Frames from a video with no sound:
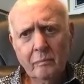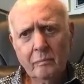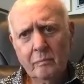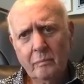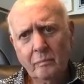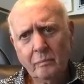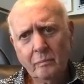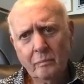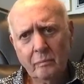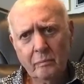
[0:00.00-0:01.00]

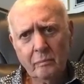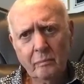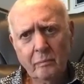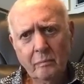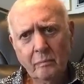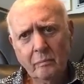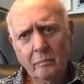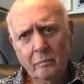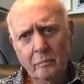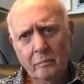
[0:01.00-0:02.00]

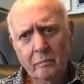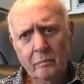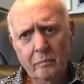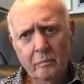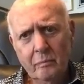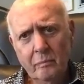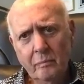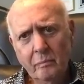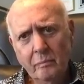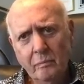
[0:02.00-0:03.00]

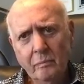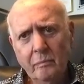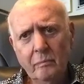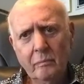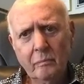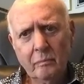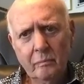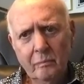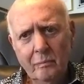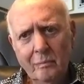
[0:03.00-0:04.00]

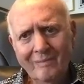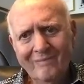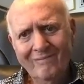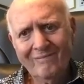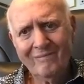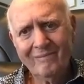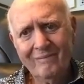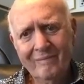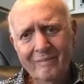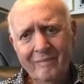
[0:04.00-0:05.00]

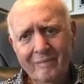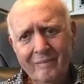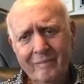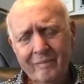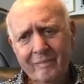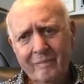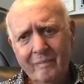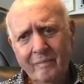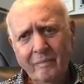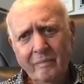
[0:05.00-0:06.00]

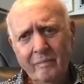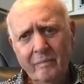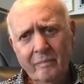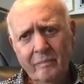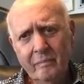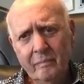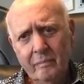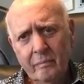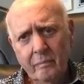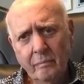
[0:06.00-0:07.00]

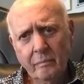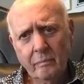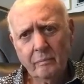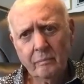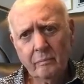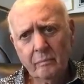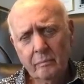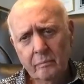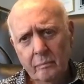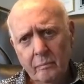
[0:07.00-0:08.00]
The person shown says nothing.